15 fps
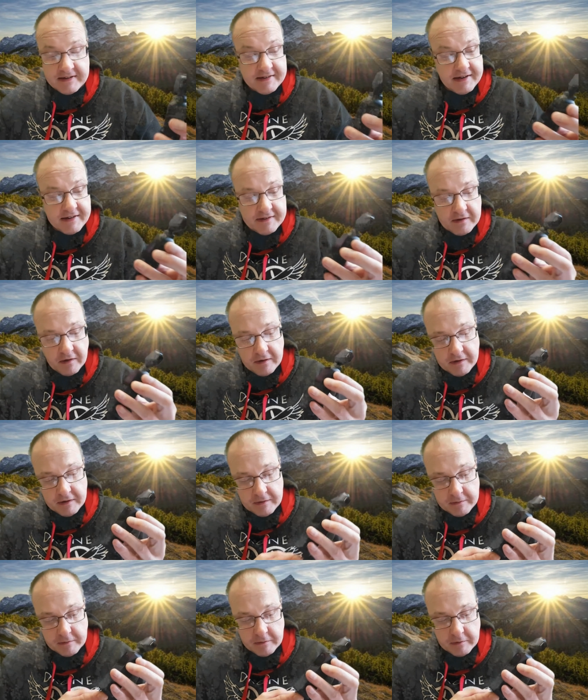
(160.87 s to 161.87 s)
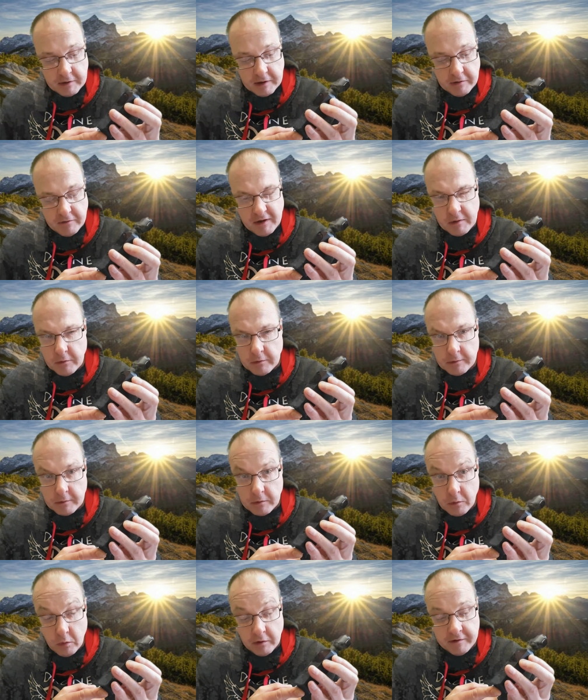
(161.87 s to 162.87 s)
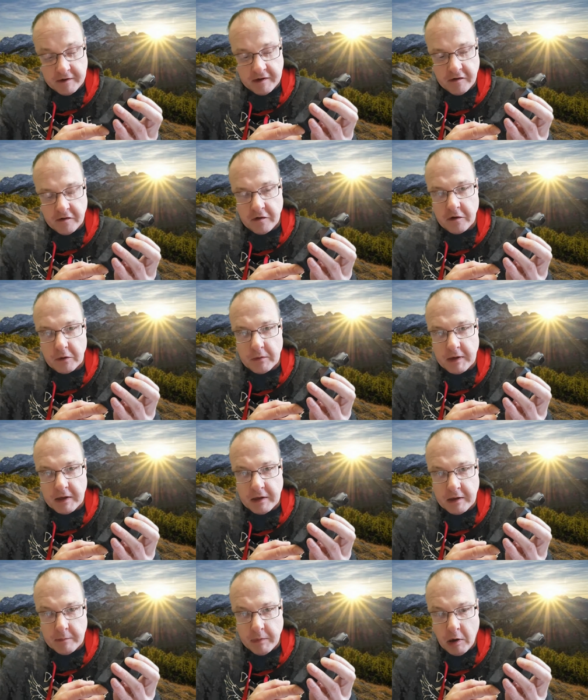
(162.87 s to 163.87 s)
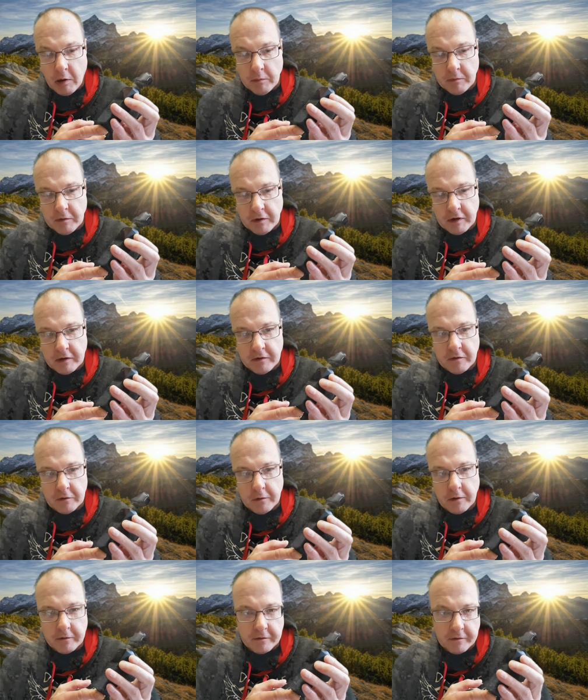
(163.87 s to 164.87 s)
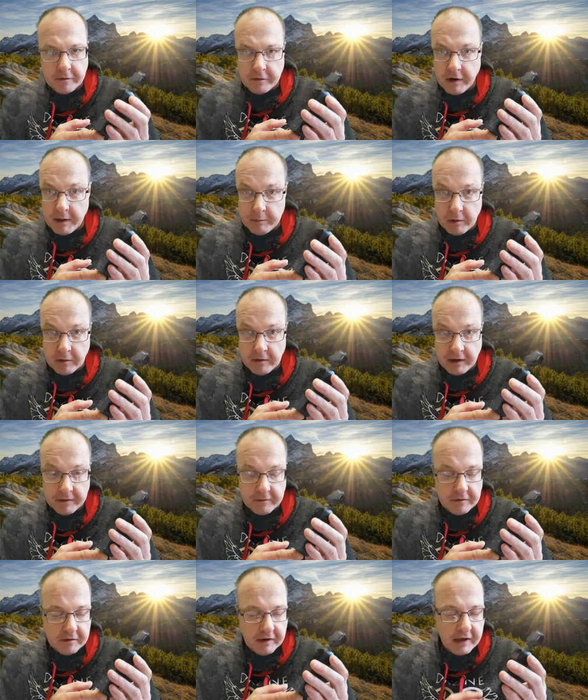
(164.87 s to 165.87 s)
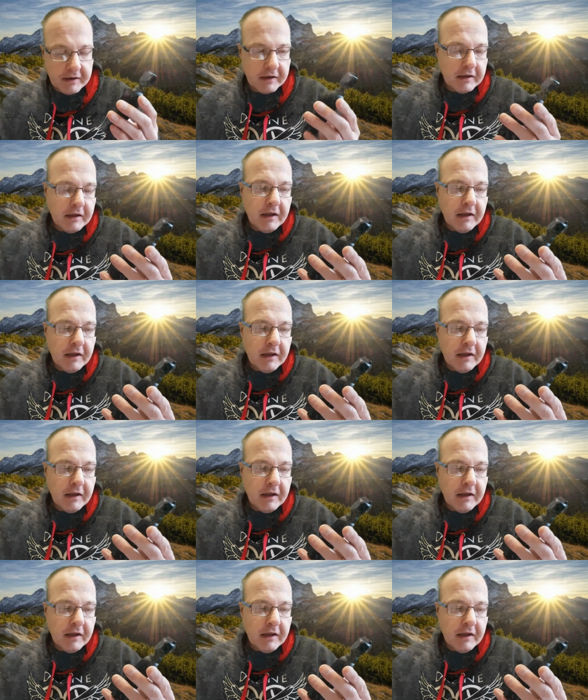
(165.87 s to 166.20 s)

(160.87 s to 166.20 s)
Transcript: It has got a 3/4-inch screw in the bottom, so you can screw it onto the tripod, like I've said.